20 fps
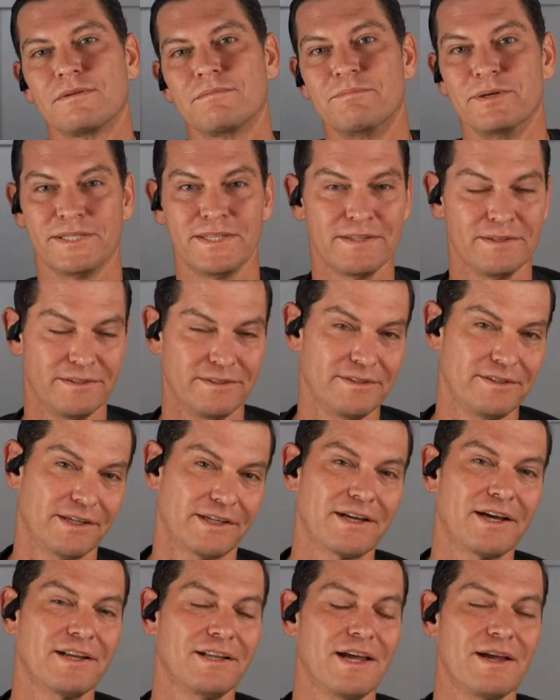But then the
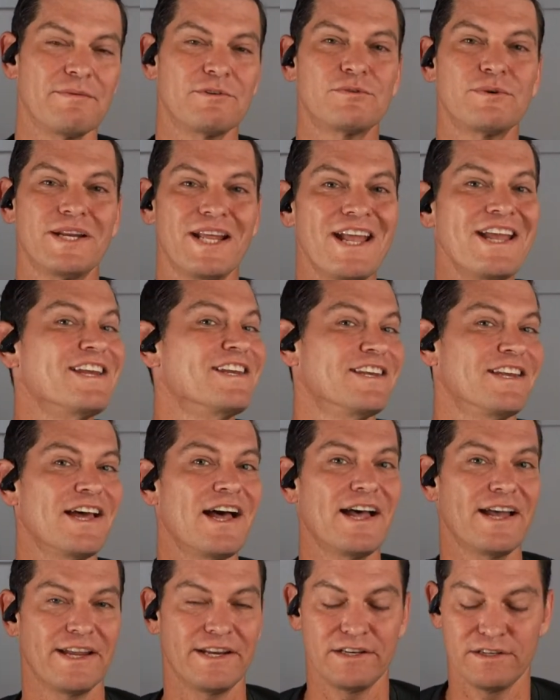cut line between 8 and
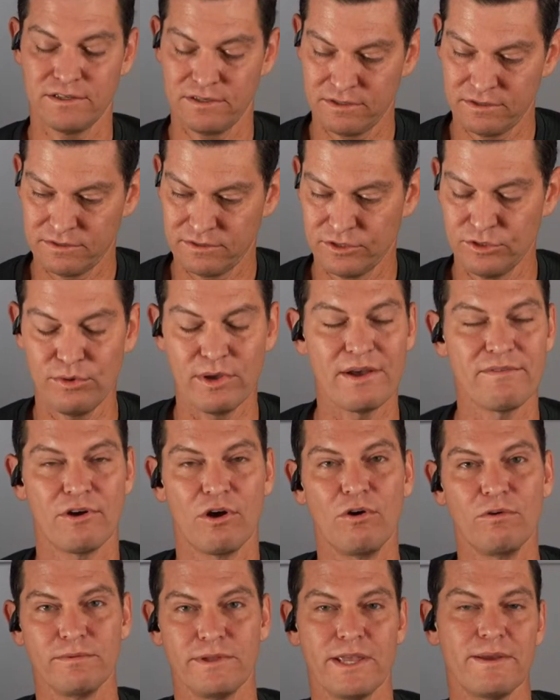9, do you have a
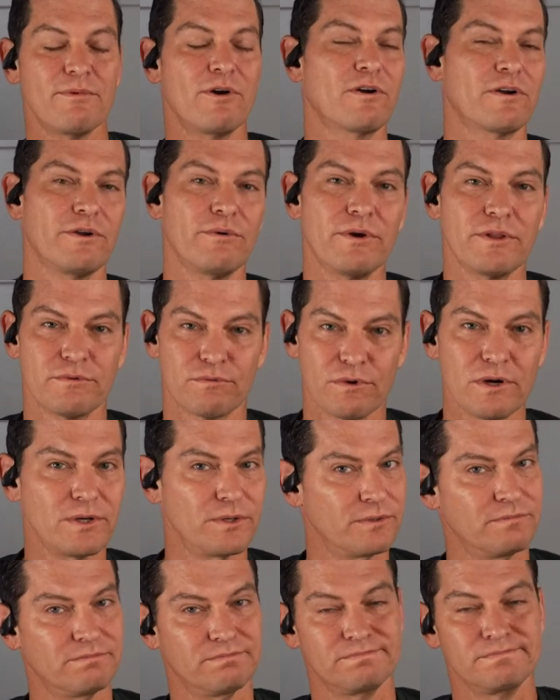home game? Are you on the
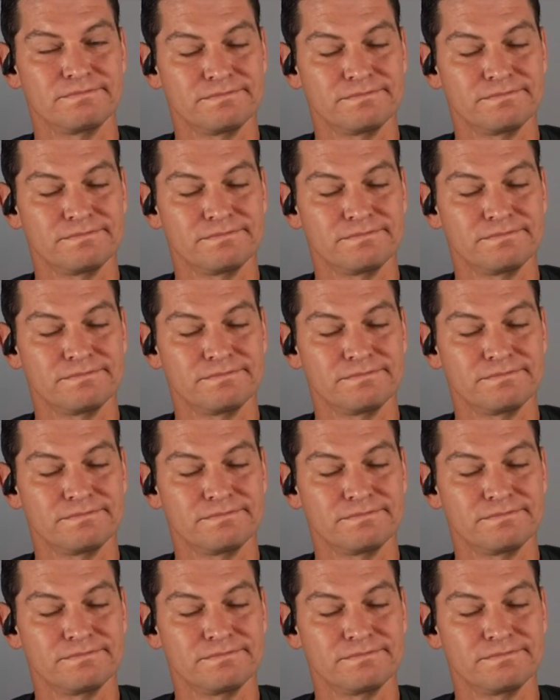road?